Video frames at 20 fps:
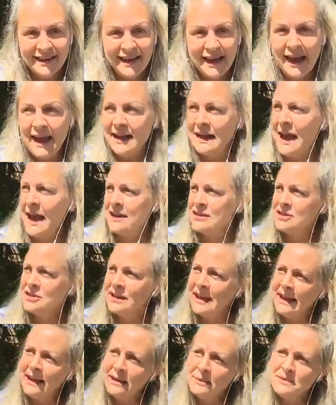and to
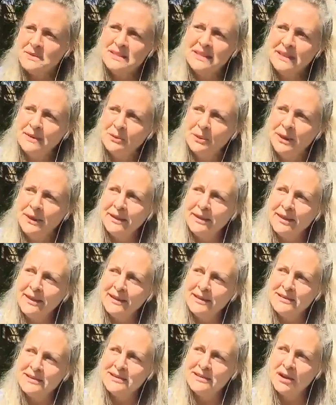get upset when
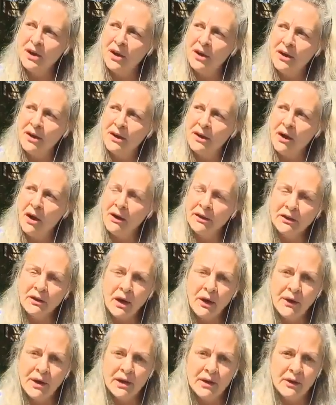things aren't
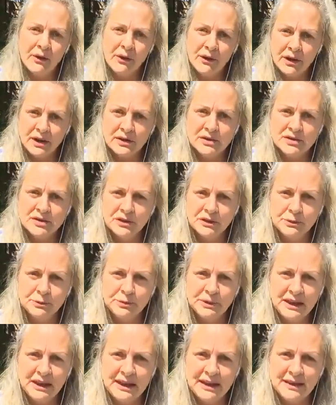going according to your
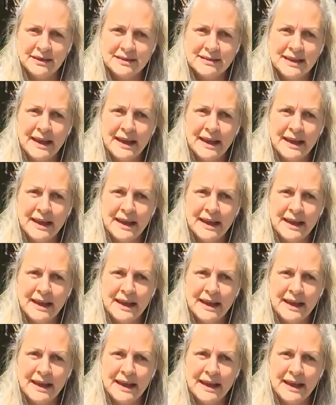plans.